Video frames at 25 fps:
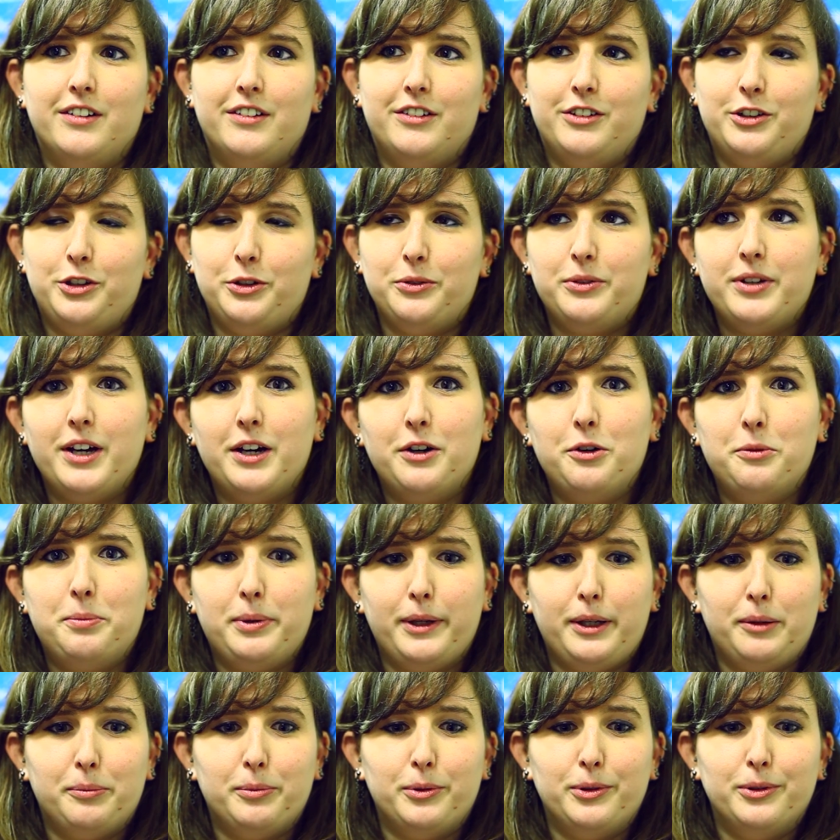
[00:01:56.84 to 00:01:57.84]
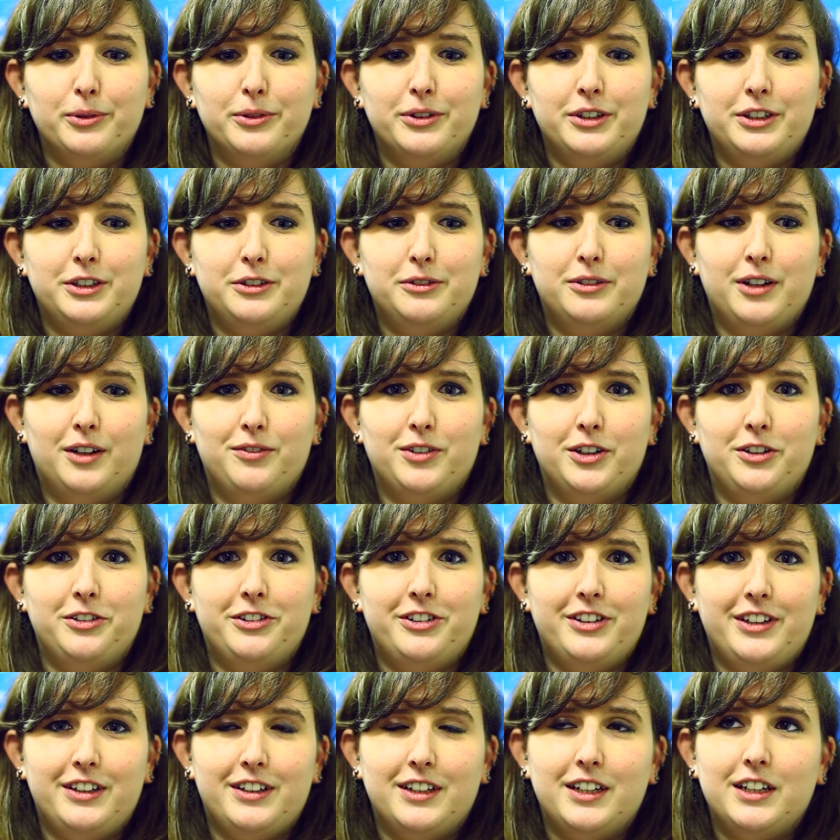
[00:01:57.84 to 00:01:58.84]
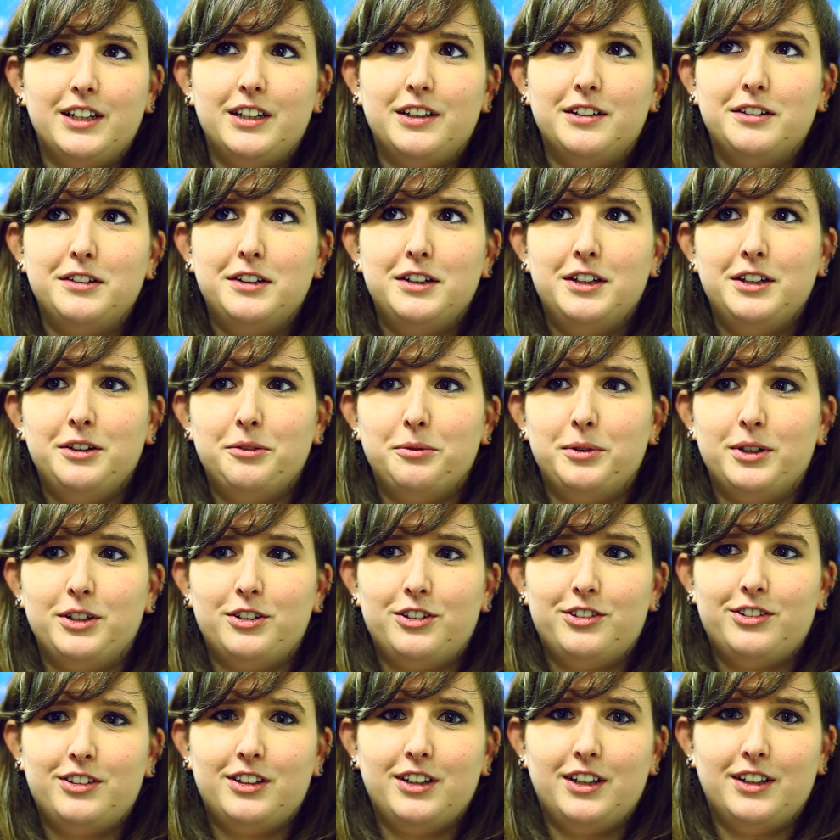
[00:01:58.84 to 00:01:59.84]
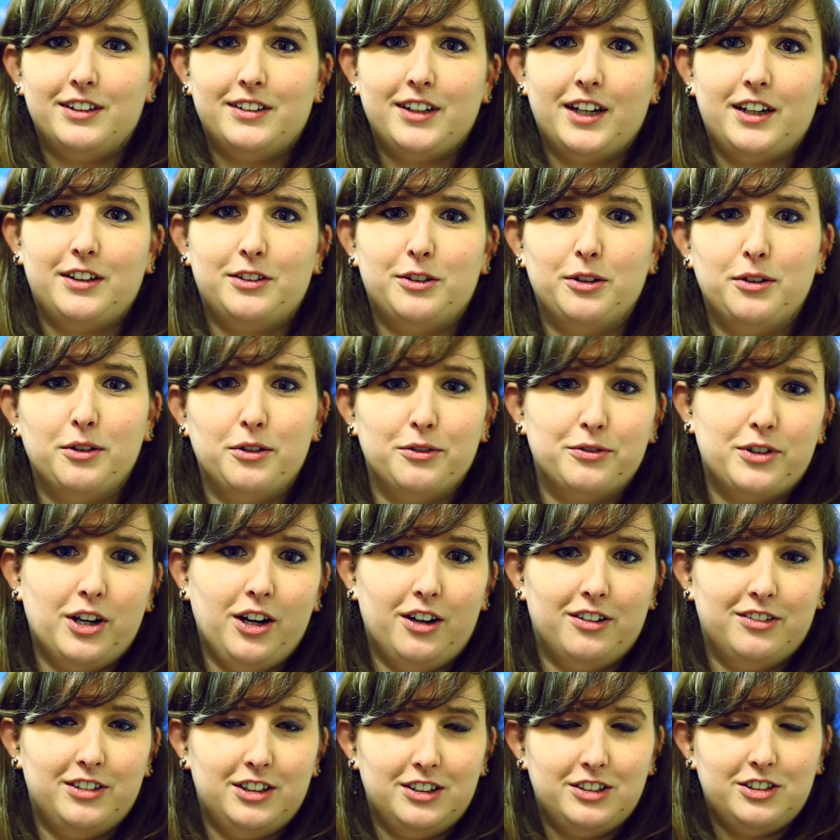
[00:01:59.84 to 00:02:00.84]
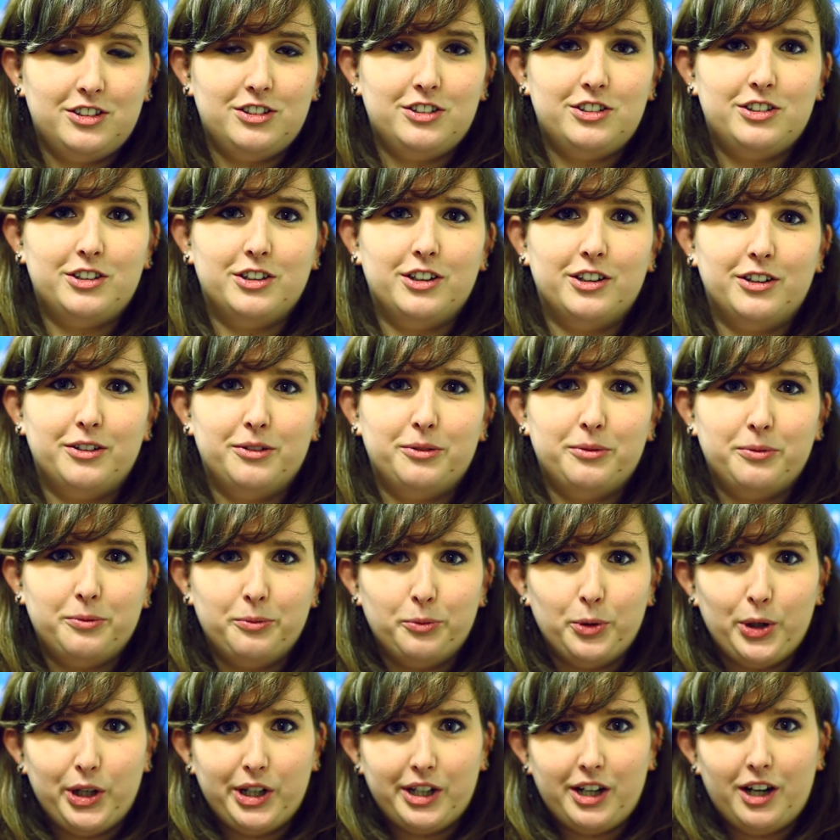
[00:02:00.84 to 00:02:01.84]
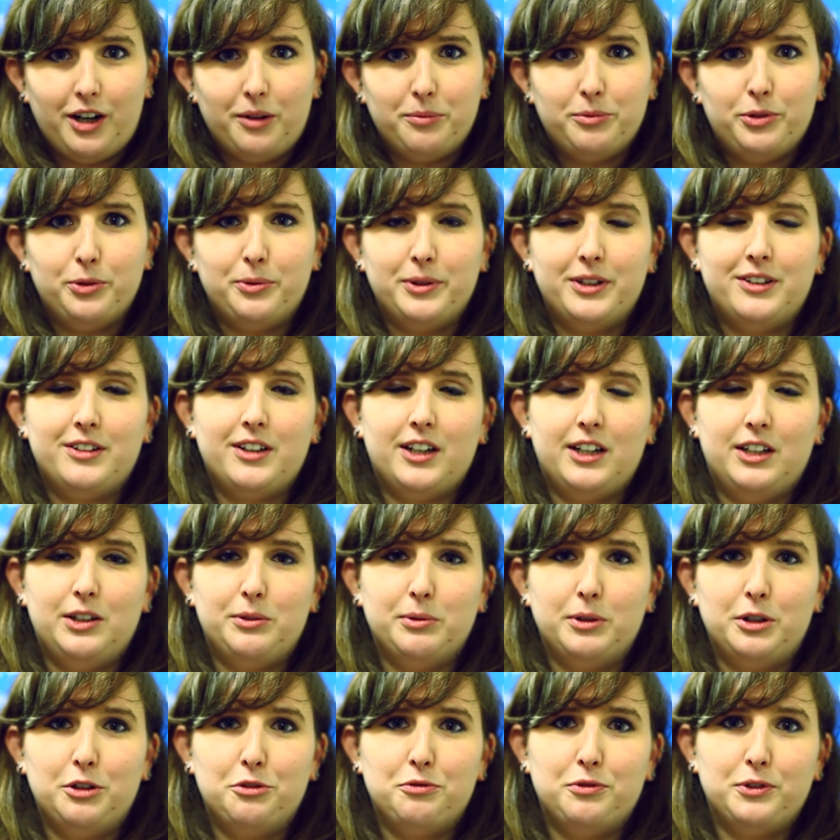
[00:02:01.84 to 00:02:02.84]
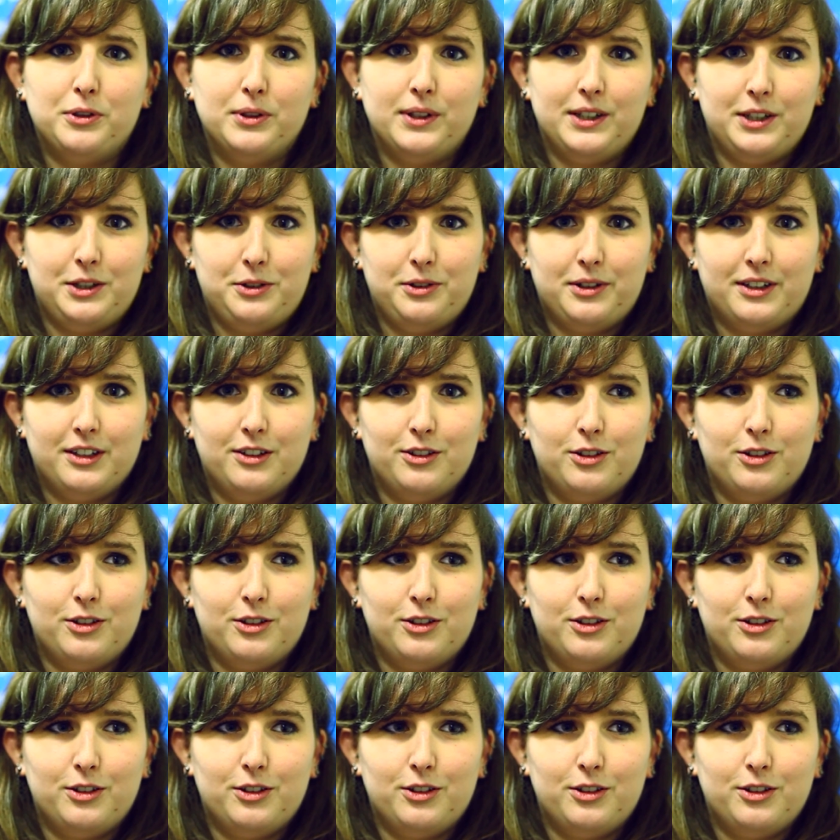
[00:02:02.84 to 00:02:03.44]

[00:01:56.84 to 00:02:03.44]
you tell people that you have OCD, which it takes a lot of courage to work up to a stage where you feel like you can